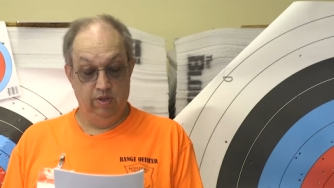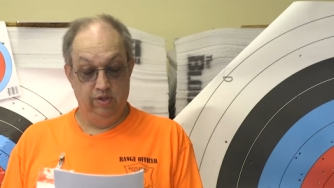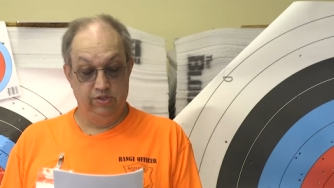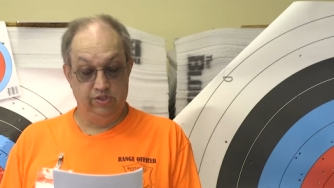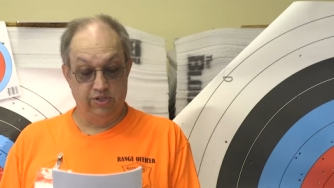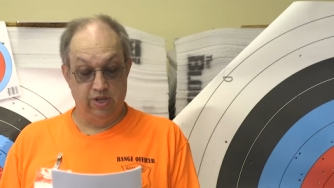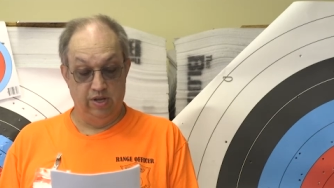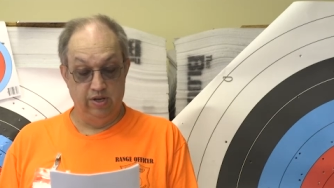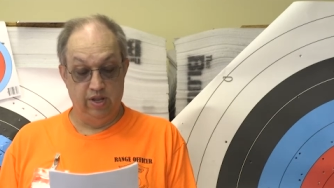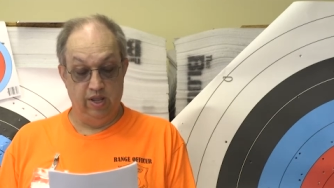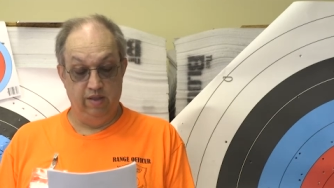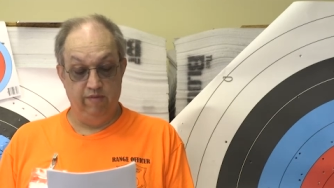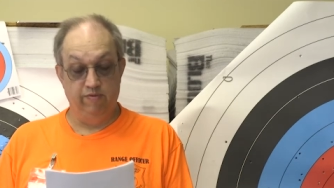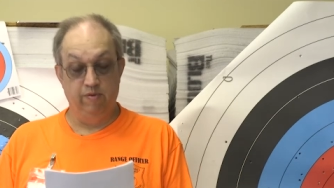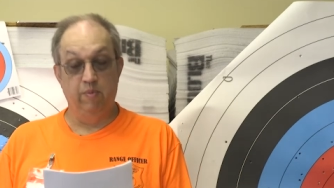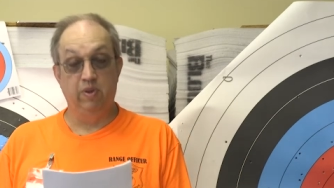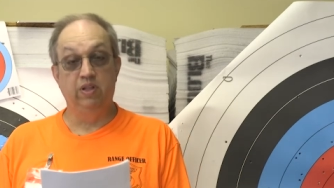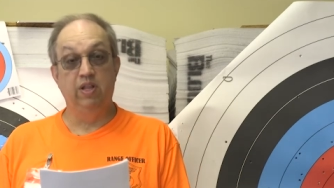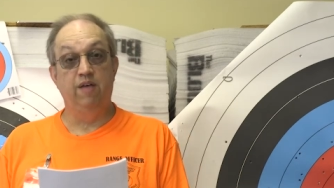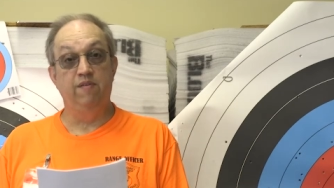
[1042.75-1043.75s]
Sunday
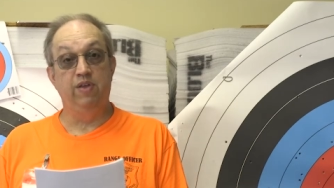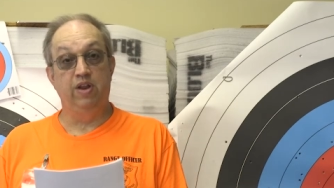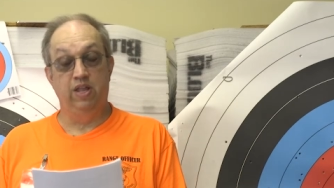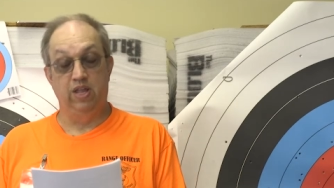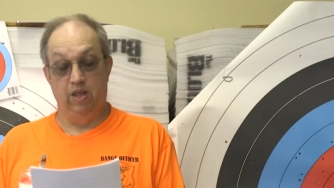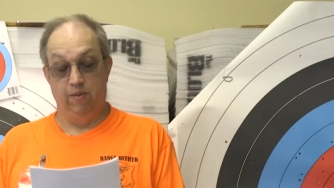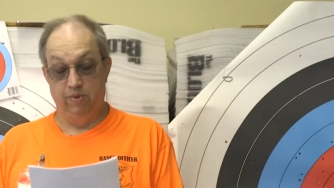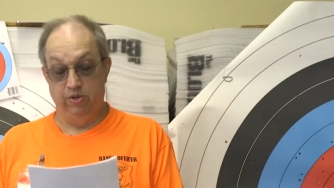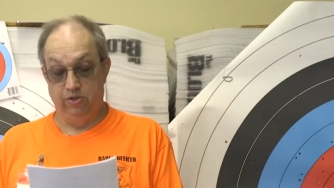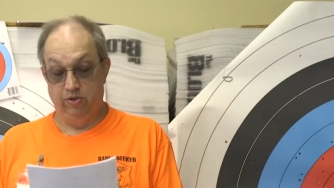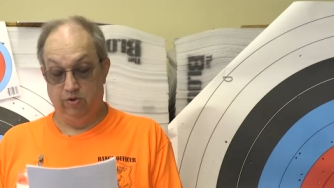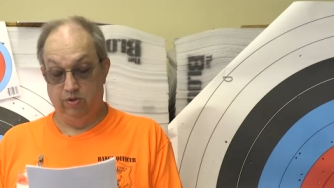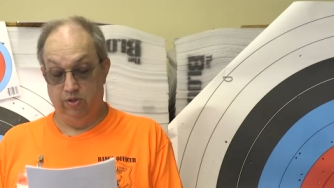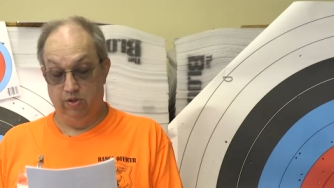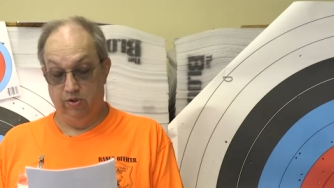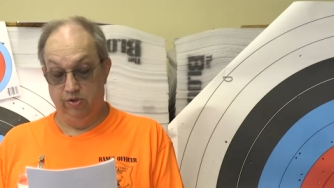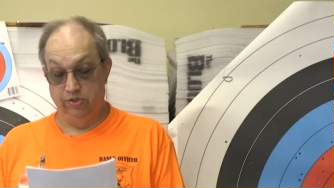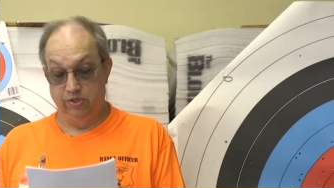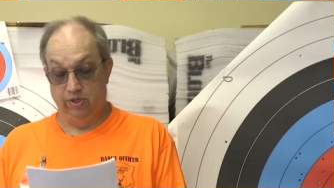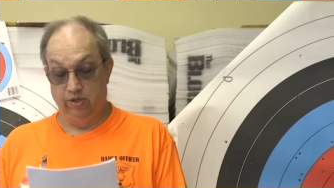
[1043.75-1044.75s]
from 11 a.m. until
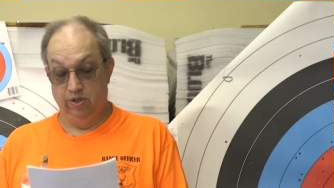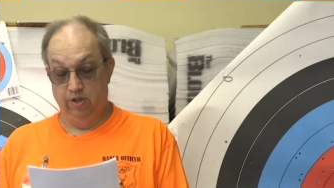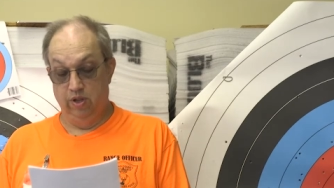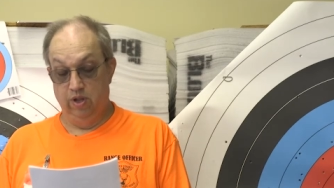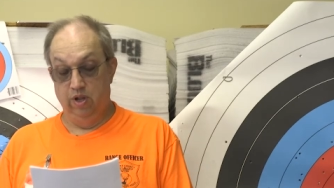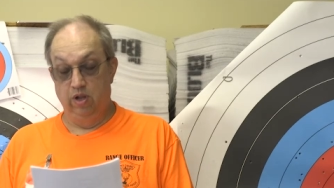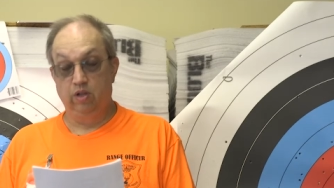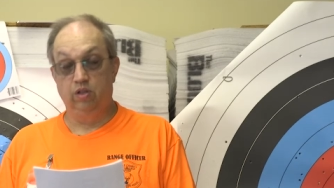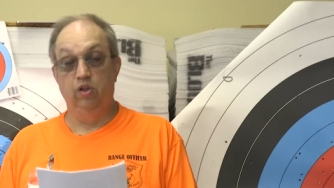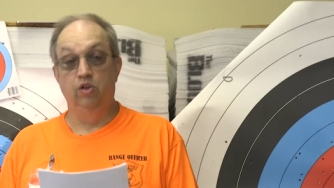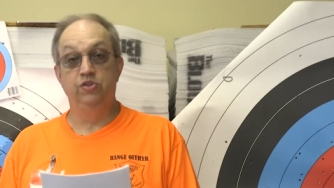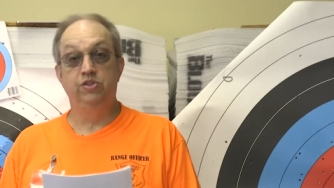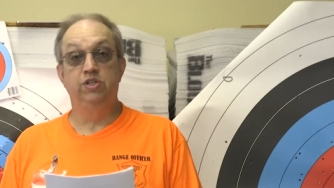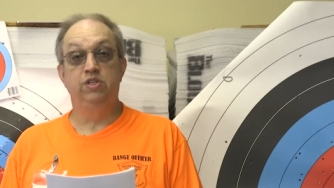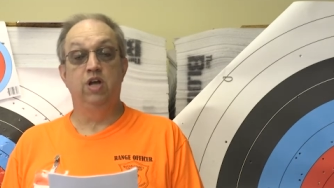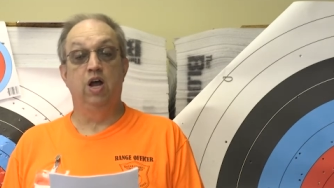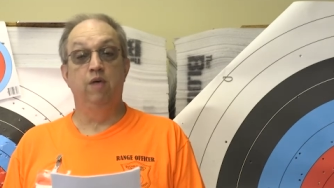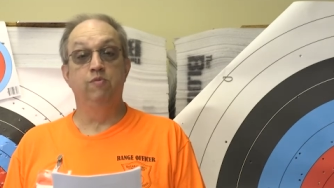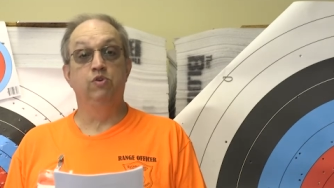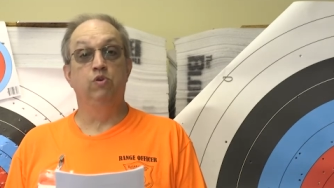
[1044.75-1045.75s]
closing. Closing
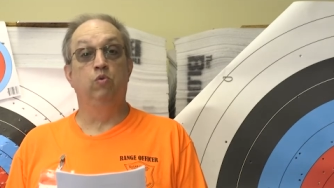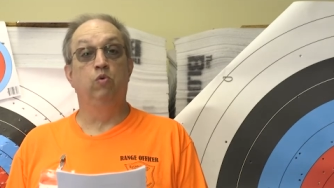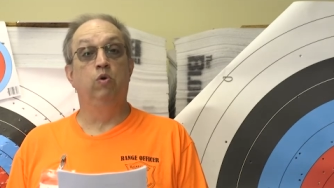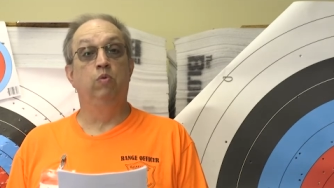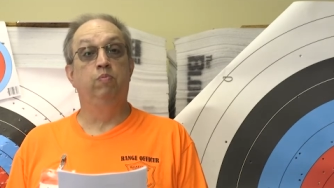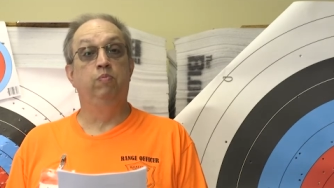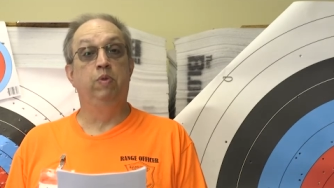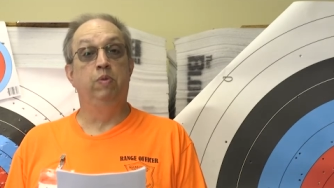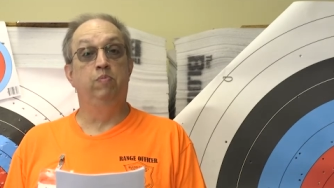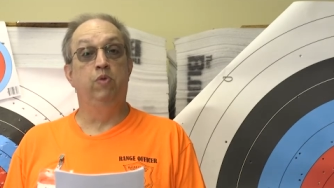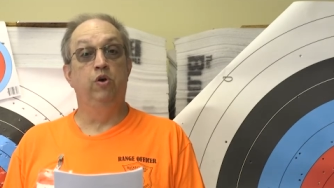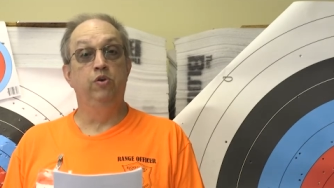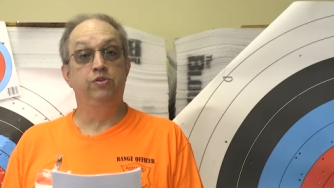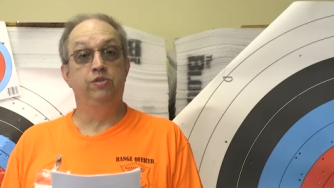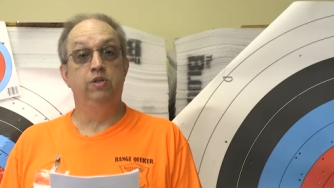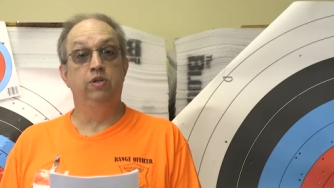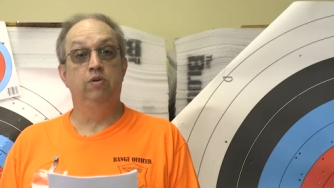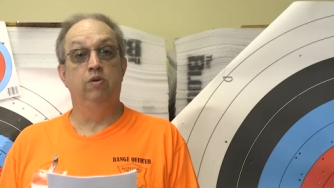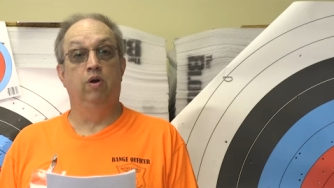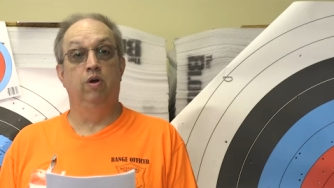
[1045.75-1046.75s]
times are, will be
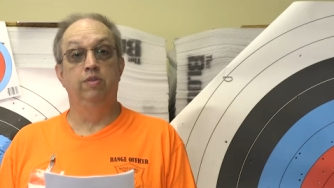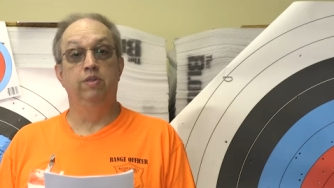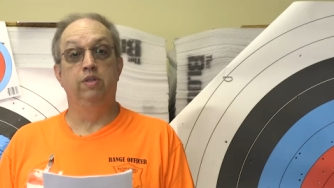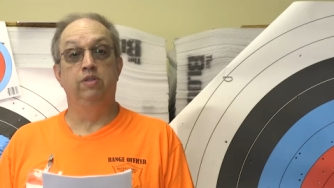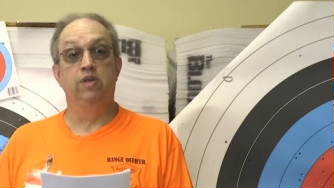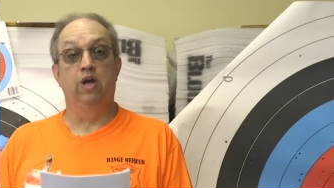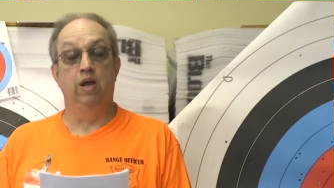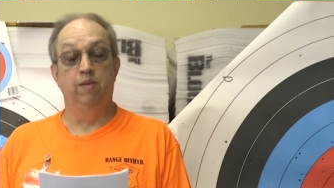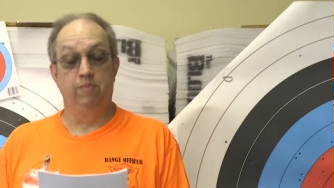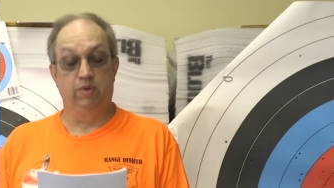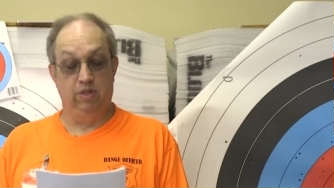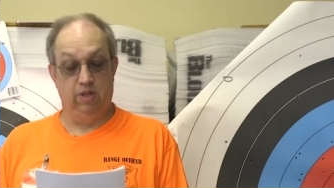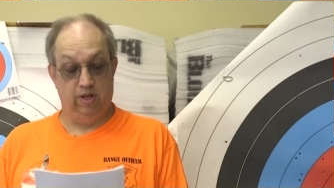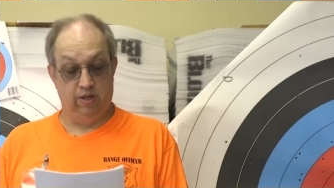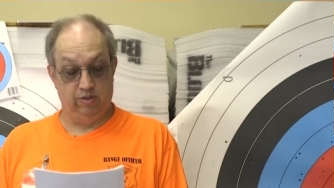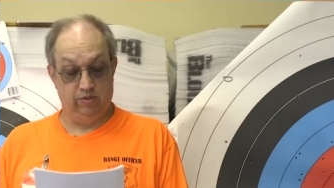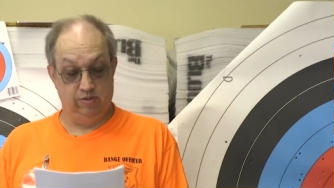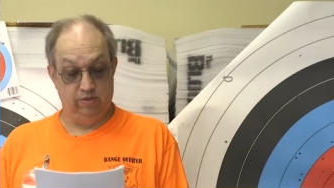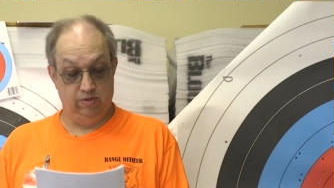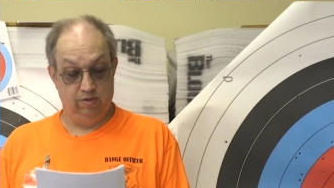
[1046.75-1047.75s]
posted on the time
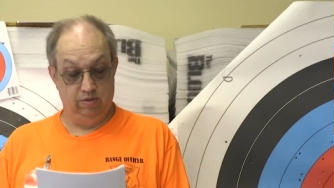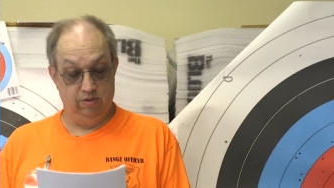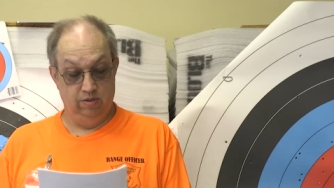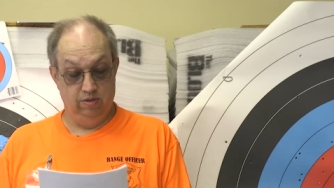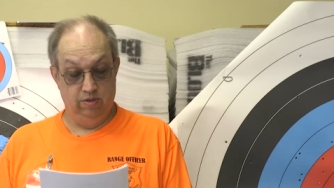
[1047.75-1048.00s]
clocks.